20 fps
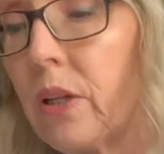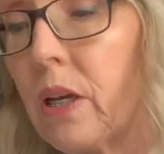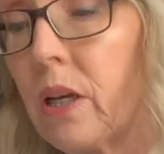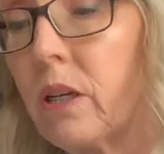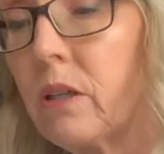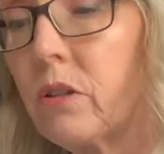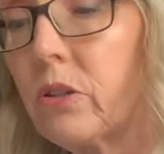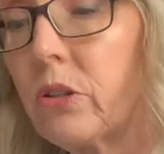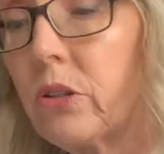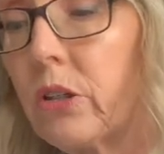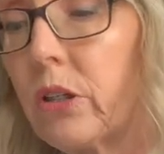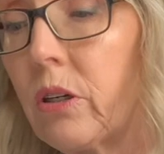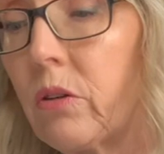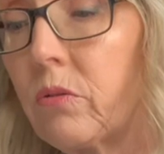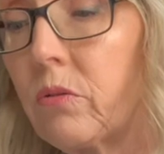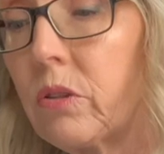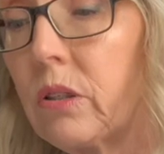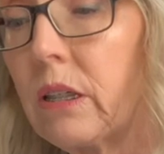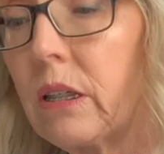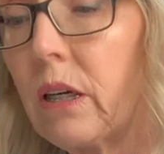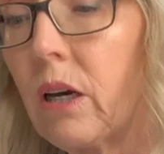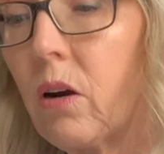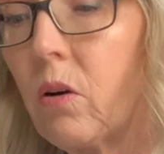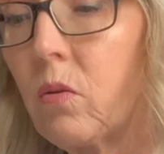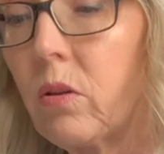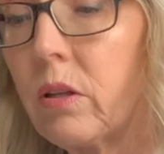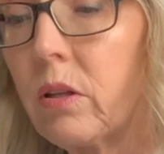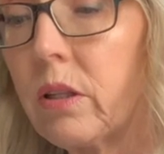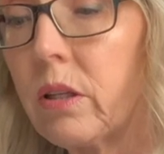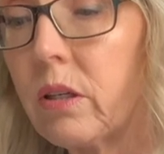So you don't see a hole
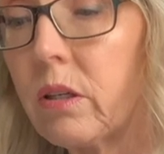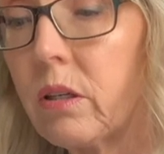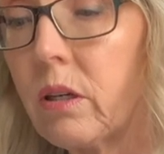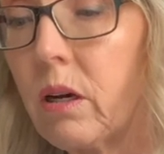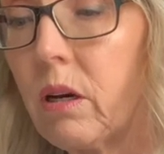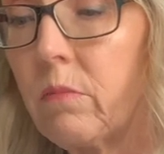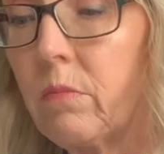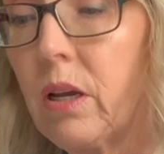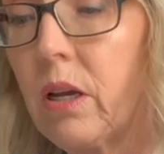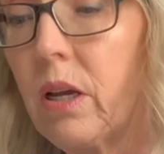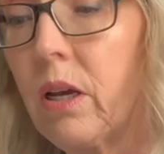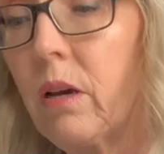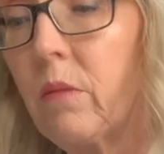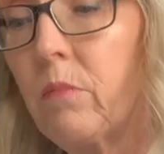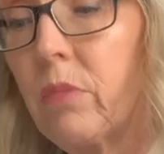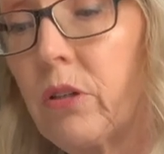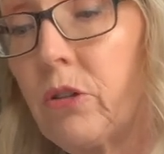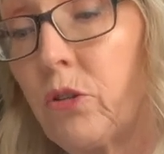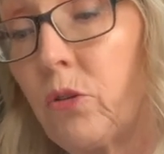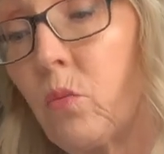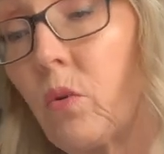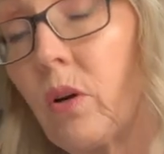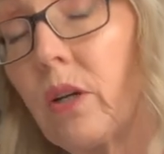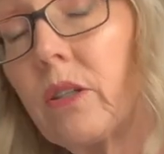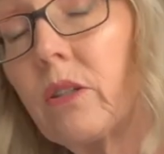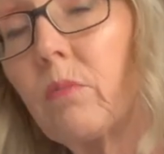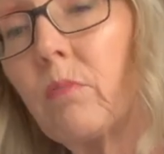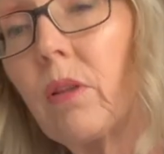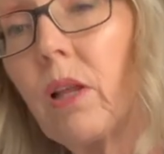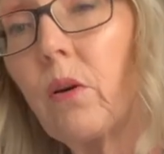on the top. But you want
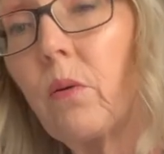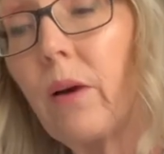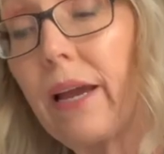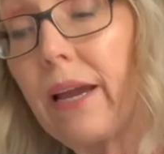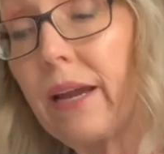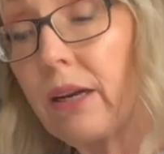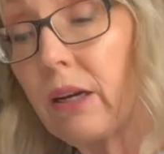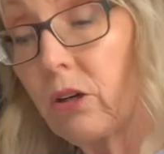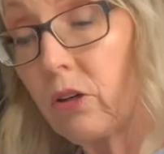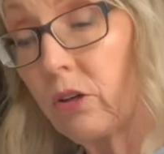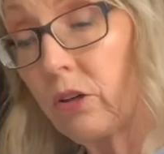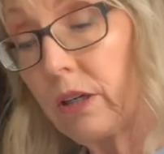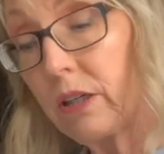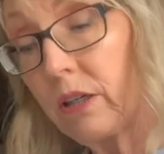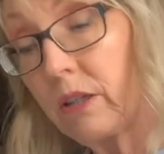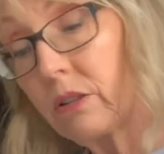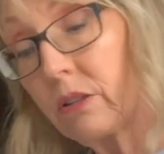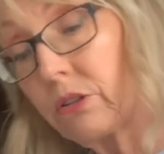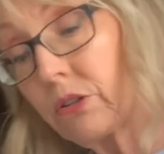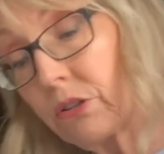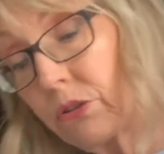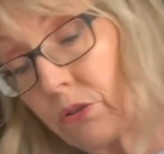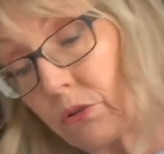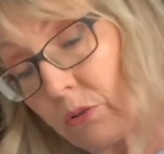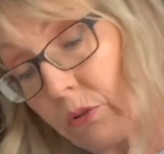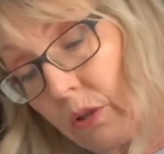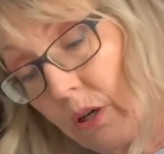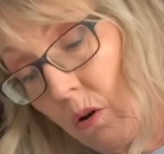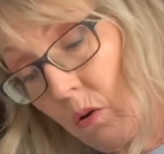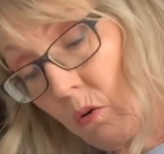to blow air into
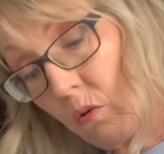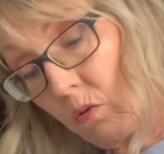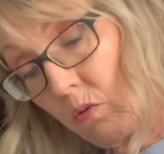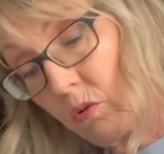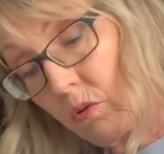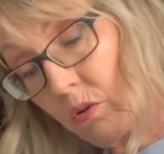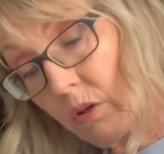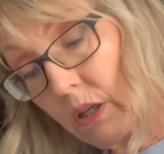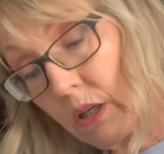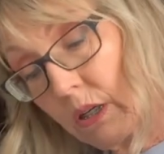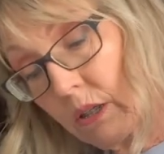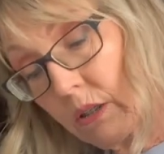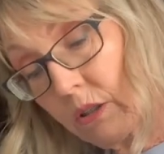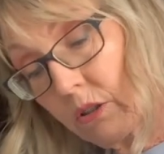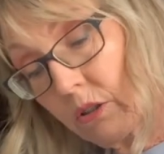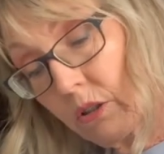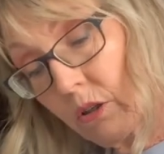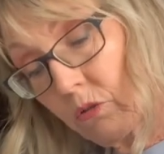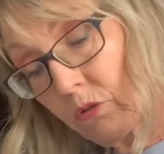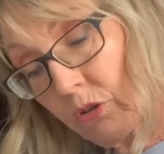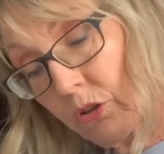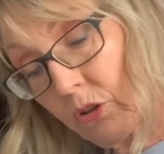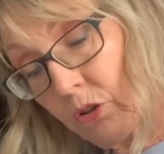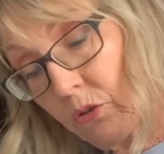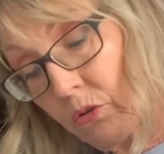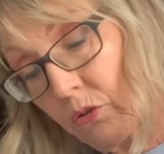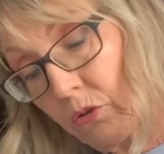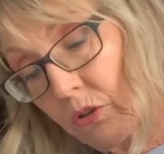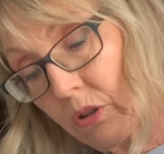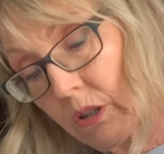the hole. So
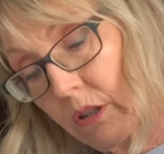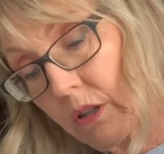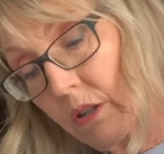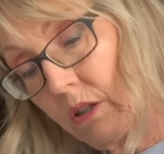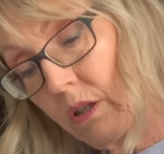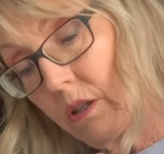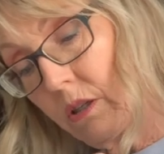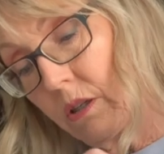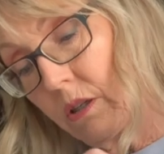bring